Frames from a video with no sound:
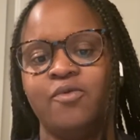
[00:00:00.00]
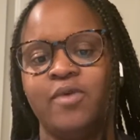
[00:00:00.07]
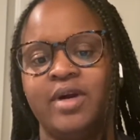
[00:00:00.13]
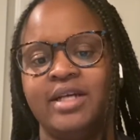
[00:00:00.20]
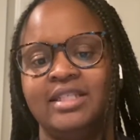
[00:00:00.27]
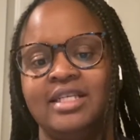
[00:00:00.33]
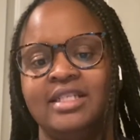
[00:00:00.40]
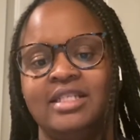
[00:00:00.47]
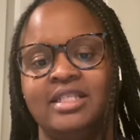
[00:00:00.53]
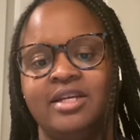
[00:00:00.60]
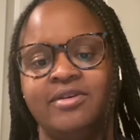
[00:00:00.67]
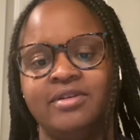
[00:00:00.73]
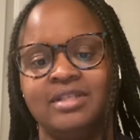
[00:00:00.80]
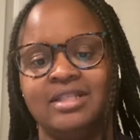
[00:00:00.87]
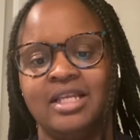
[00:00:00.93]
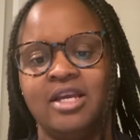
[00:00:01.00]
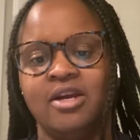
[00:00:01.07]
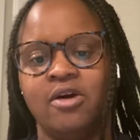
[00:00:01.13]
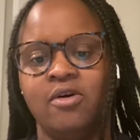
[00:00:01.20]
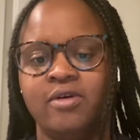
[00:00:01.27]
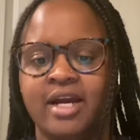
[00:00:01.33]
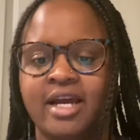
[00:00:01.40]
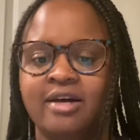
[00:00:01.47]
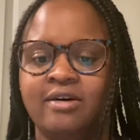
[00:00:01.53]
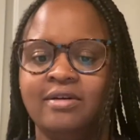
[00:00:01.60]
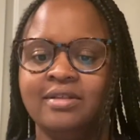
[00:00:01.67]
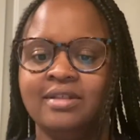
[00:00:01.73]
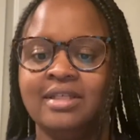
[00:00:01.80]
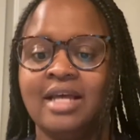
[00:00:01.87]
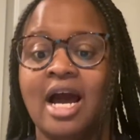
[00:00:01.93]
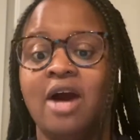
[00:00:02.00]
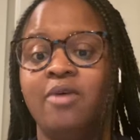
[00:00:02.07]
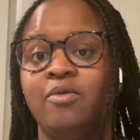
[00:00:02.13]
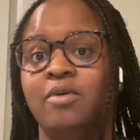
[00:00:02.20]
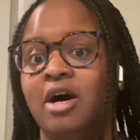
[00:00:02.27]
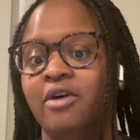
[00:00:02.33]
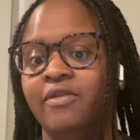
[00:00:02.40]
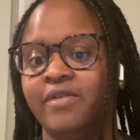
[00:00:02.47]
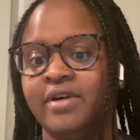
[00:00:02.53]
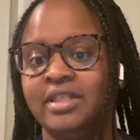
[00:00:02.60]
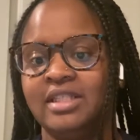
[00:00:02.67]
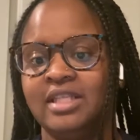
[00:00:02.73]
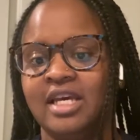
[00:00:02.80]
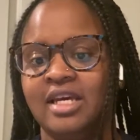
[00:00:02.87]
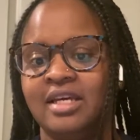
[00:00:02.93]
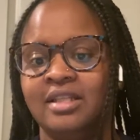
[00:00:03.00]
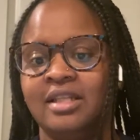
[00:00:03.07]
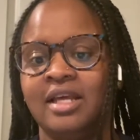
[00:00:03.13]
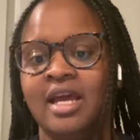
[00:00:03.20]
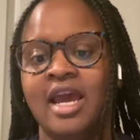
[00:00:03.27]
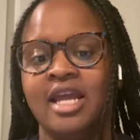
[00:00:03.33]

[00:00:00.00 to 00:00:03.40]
resting seriously or else I will overextend